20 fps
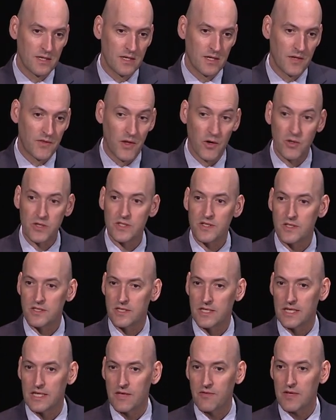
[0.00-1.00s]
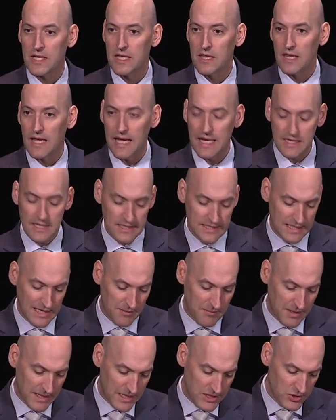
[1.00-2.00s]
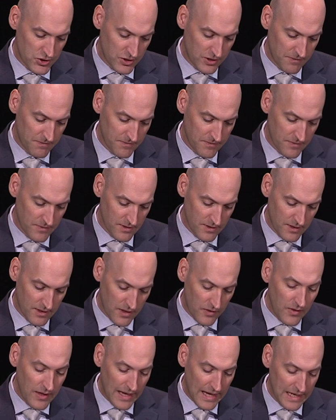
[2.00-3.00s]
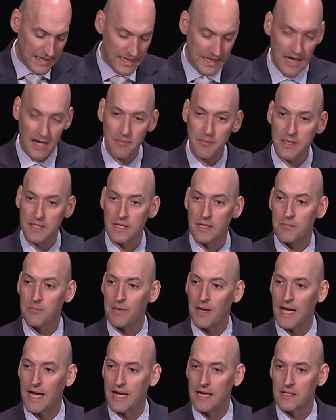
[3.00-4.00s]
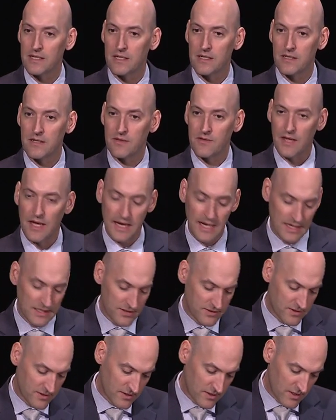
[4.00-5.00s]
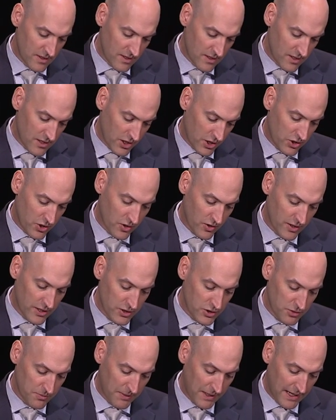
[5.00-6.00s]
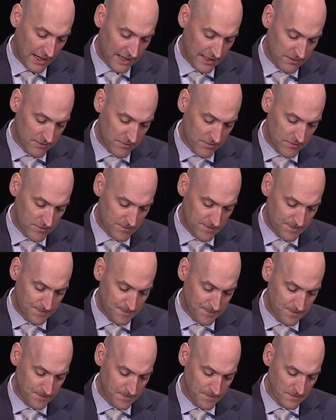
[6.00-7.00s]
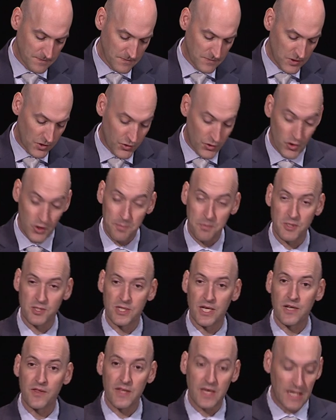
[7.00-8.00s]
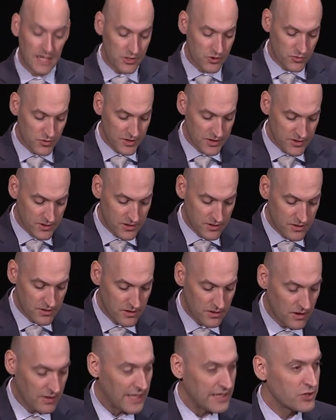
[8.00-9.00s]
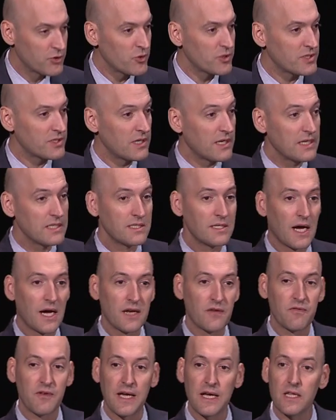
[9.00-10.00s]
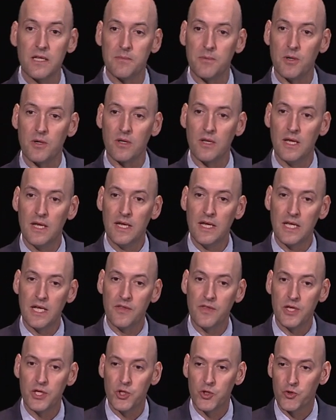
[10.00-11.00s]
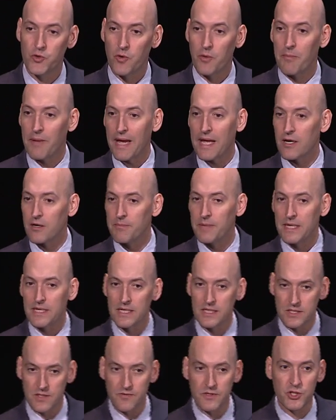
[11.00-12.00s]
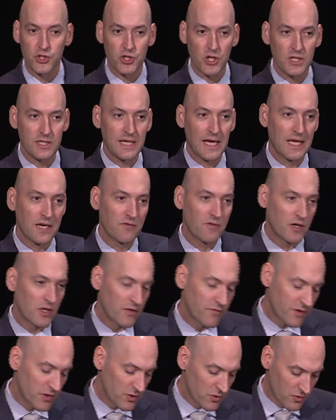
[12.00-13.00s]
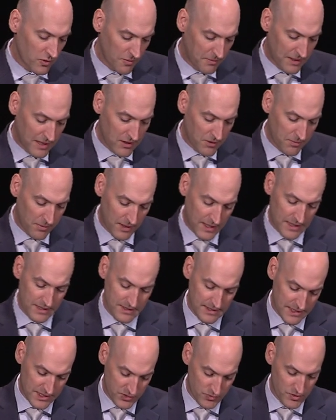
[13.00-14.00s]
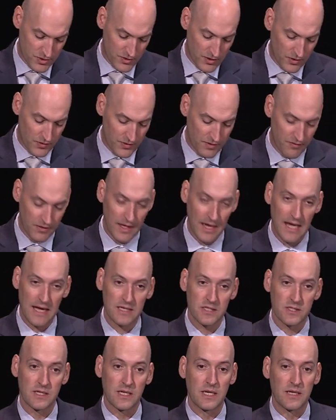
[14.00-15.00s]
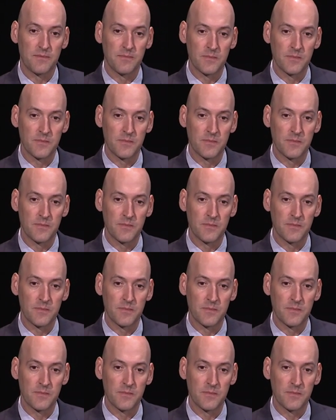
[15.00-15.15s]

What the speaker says: There is the significant land contamination and the economic impact that has occurred in Japan. 30% of the country's electricity is not available in the usual manner because of the shutdown of all of the nuclear power plants as a result of the accident.